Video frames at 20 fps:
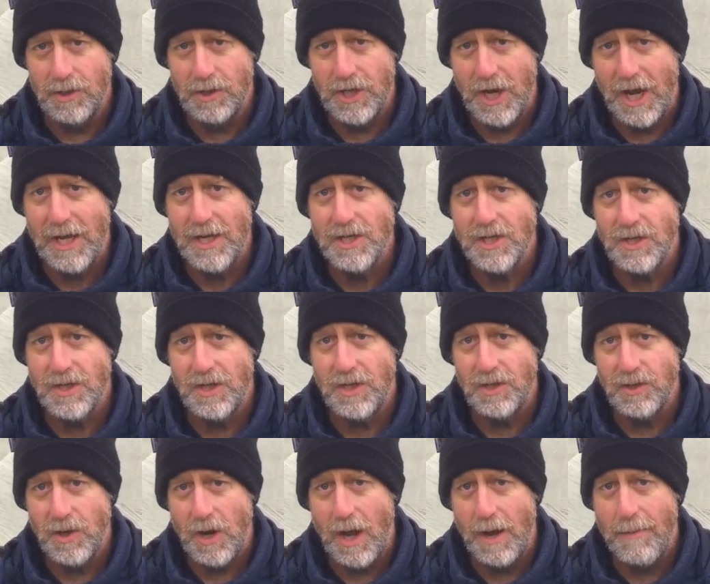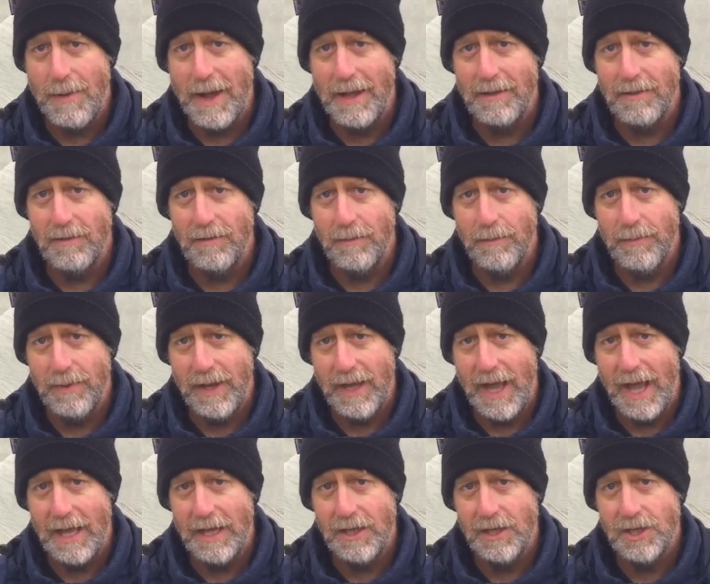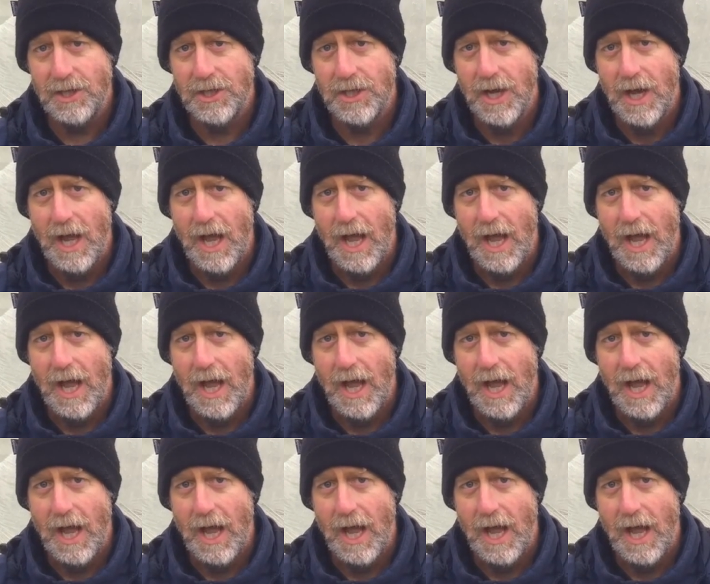changes in dry matter and pH